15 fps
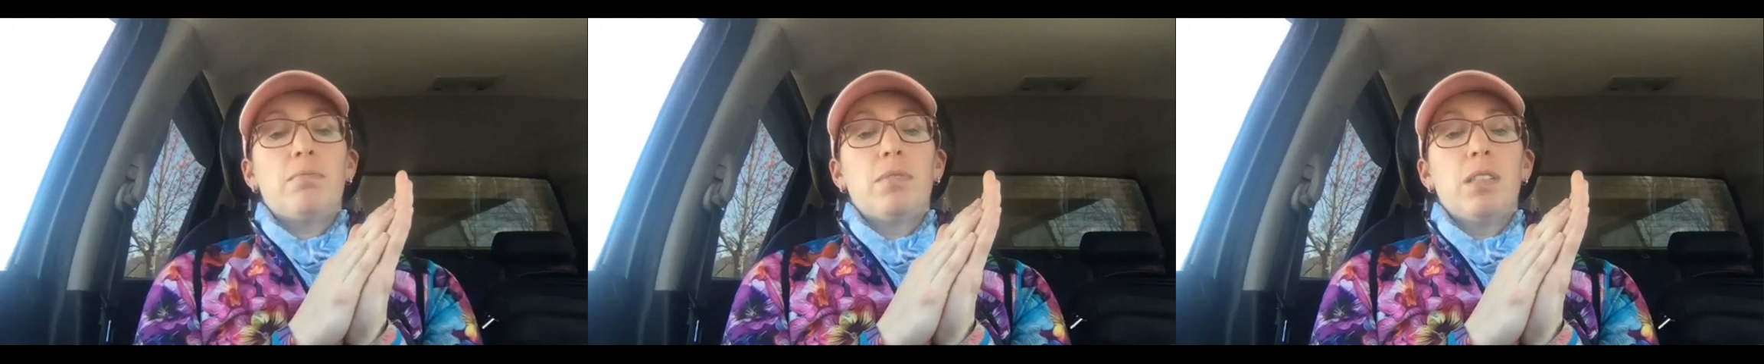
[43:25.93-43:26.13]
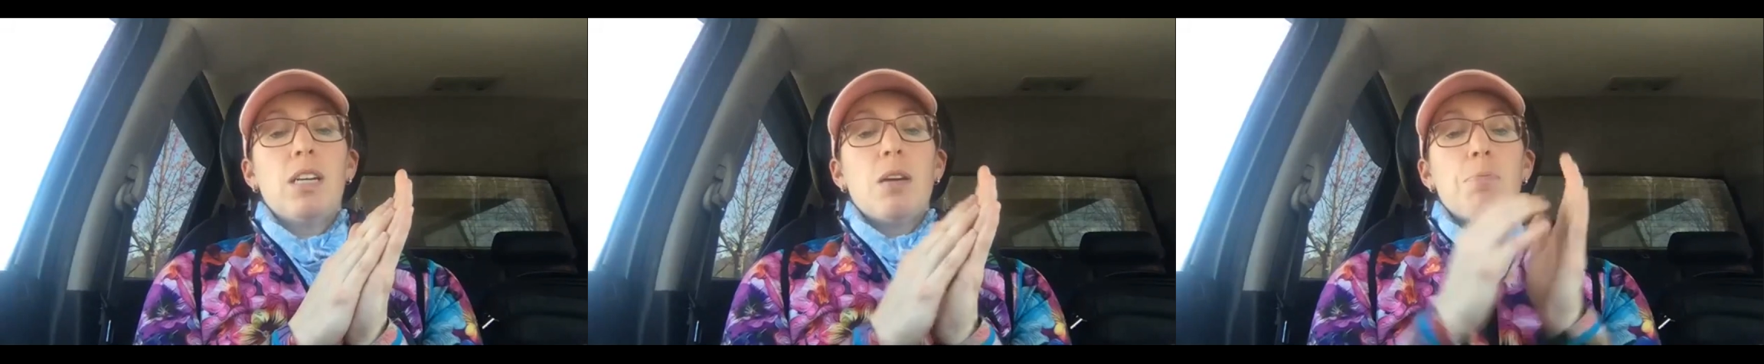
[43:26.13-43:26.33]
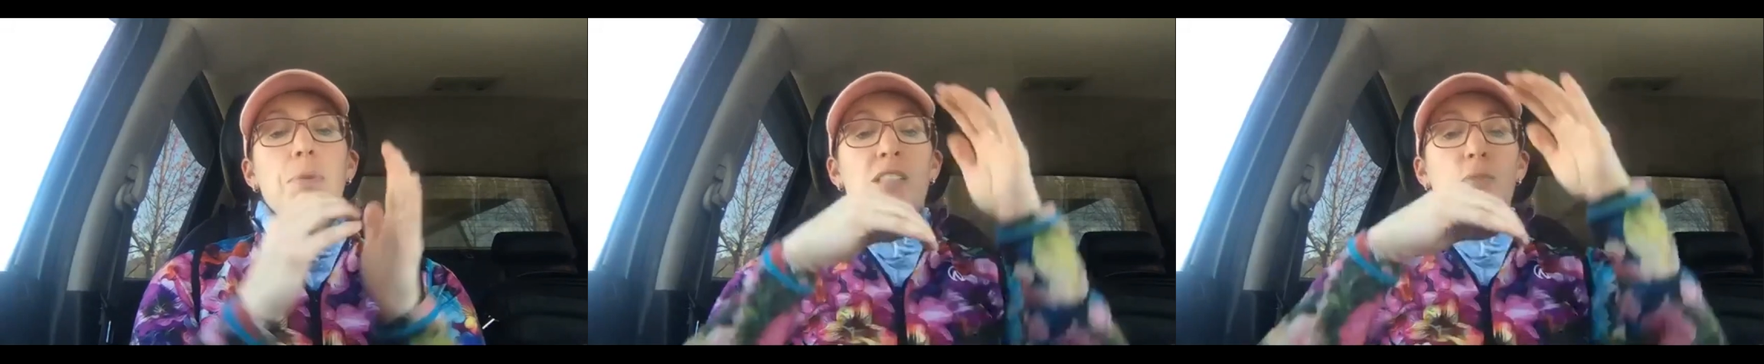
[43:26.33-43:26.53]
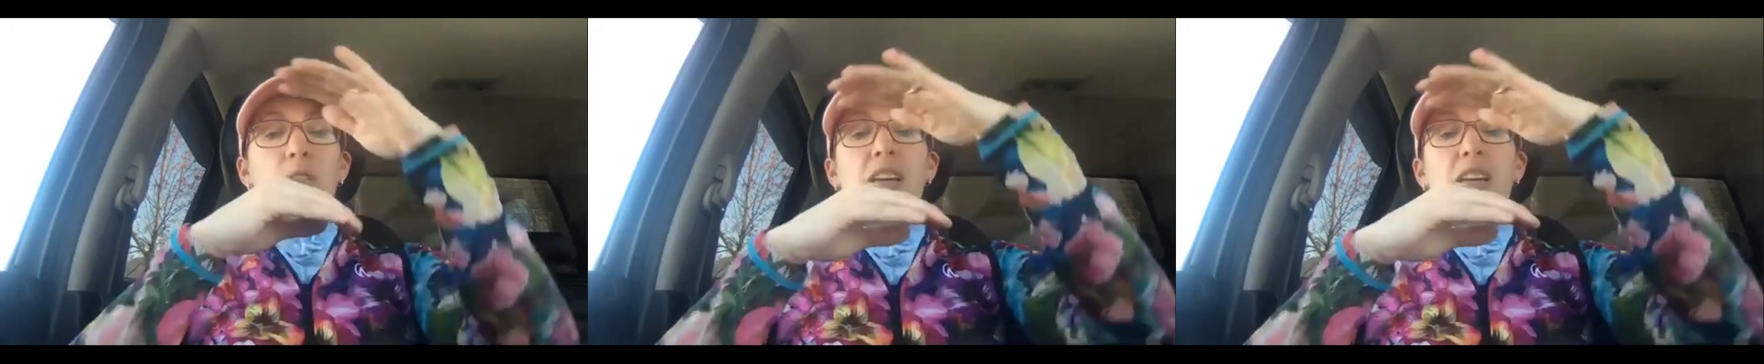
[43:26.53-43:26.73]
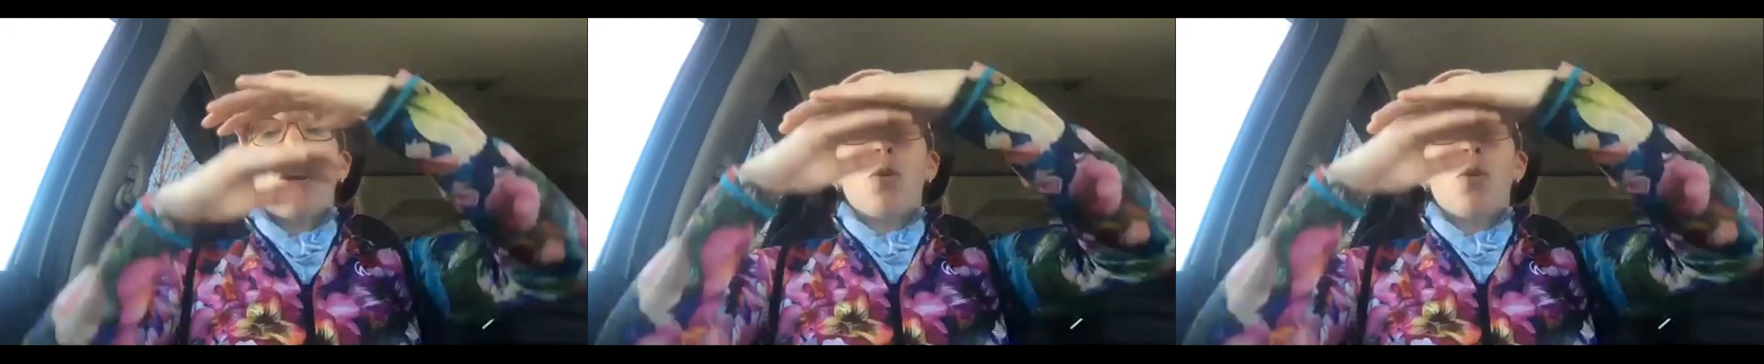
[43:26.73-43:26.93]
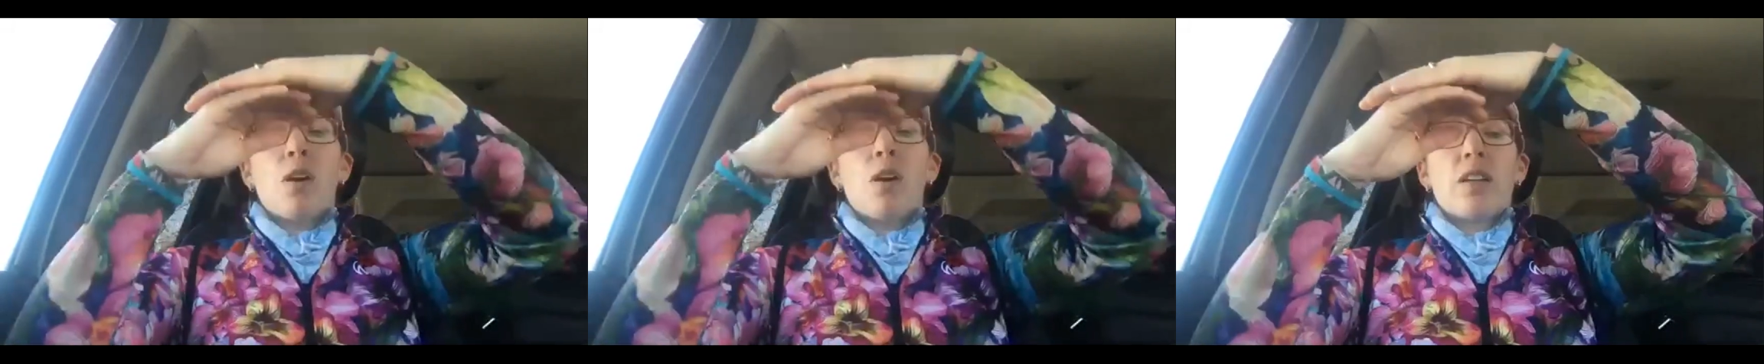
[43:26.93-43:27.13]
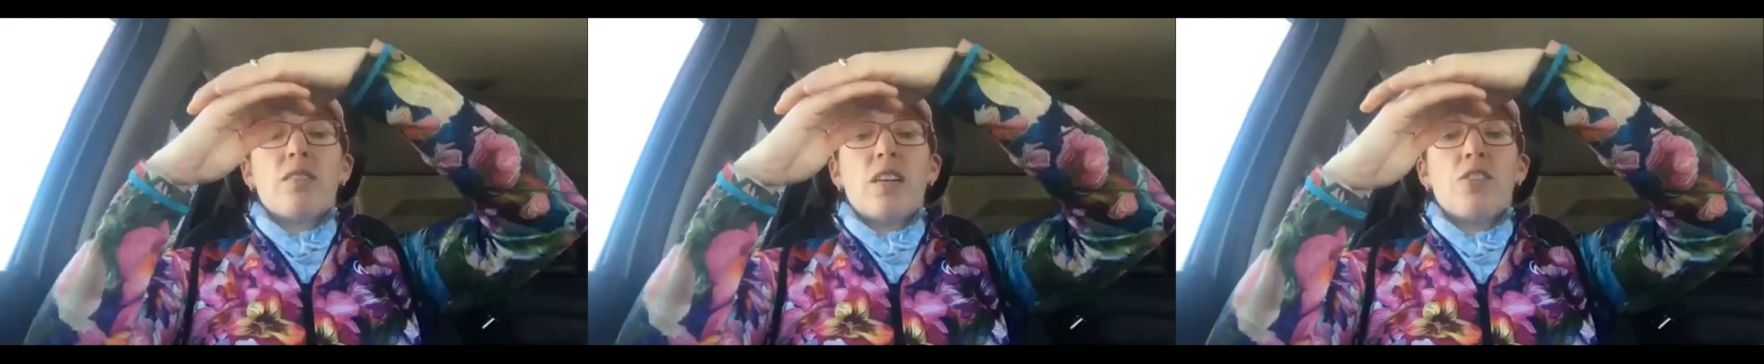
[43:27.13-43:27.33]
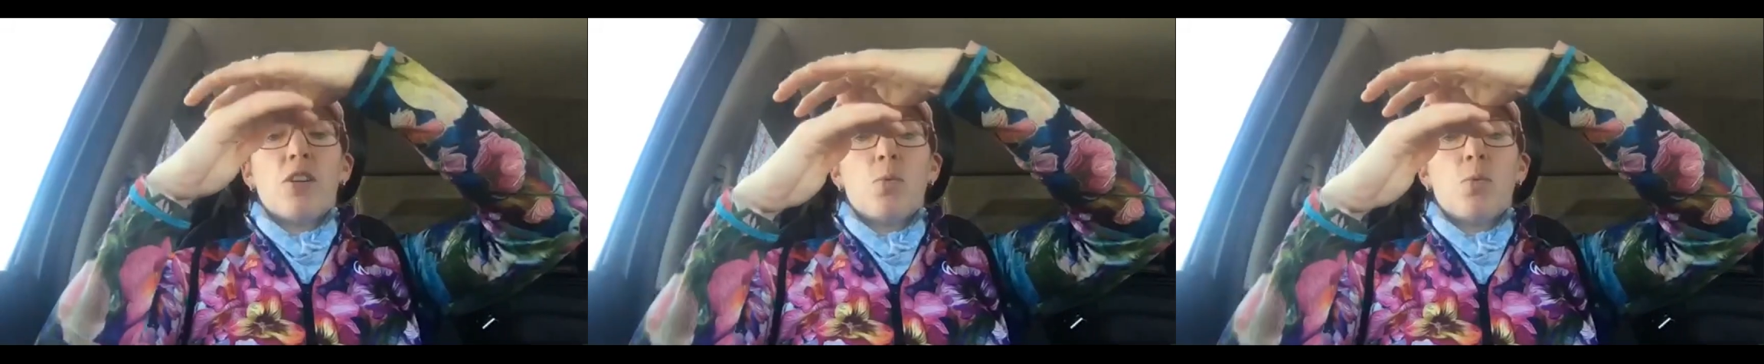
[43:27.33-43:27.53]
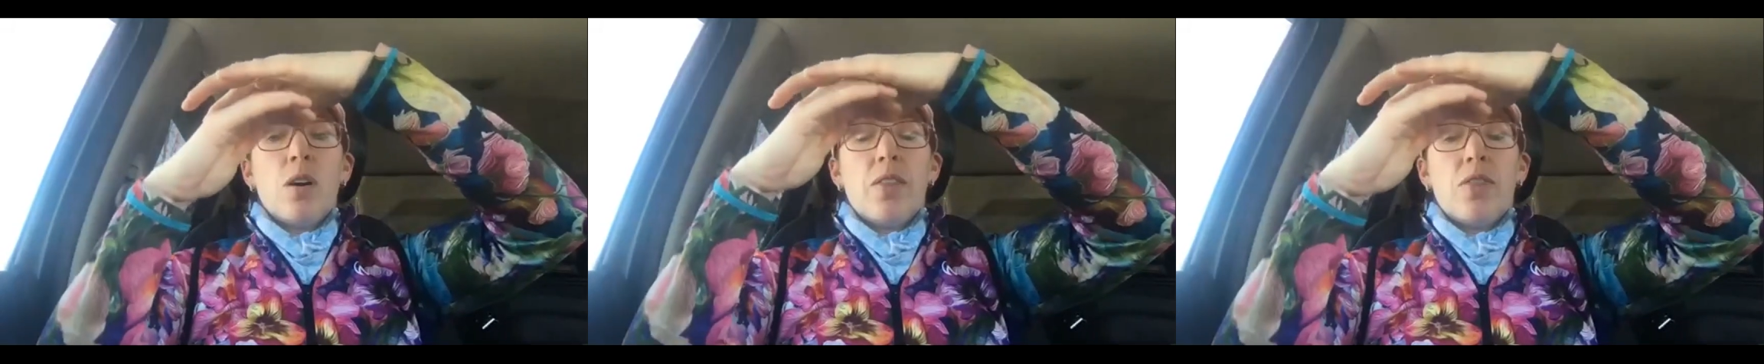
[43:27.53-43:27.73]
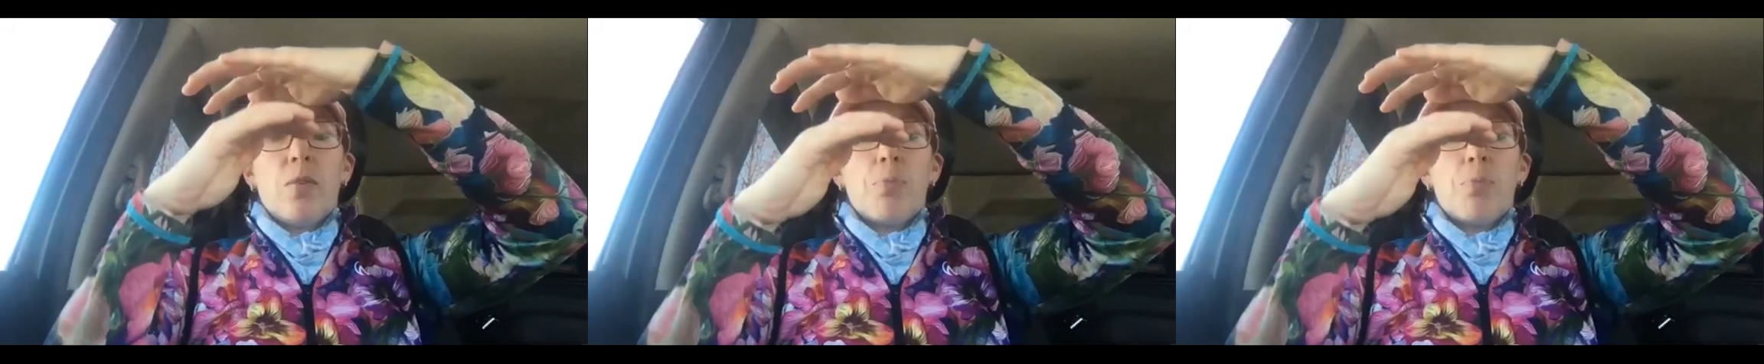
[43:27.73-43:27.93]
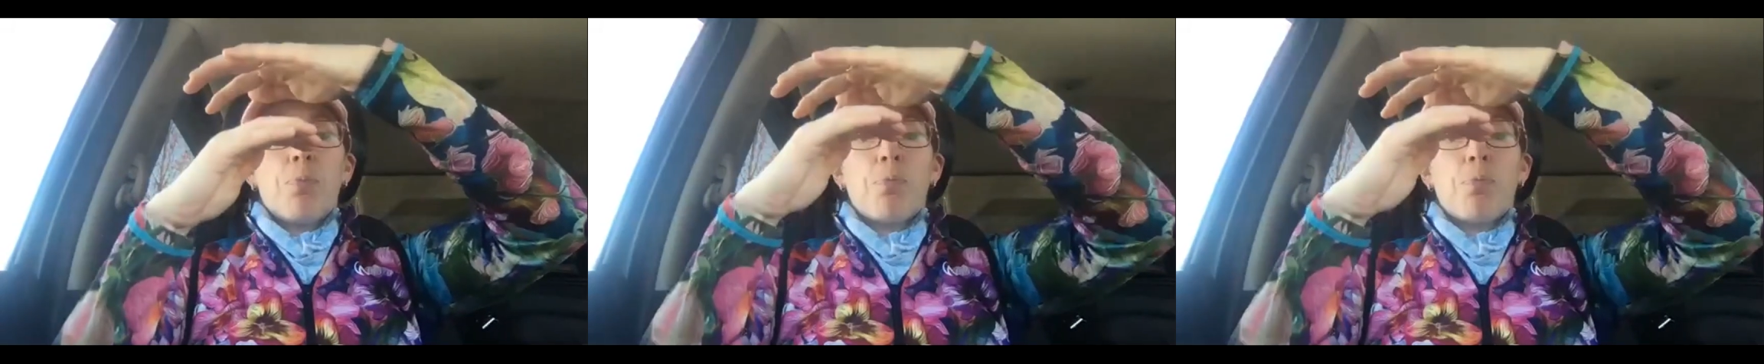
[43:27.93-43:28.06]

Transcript: Okay. Because what they don't want is they don't want the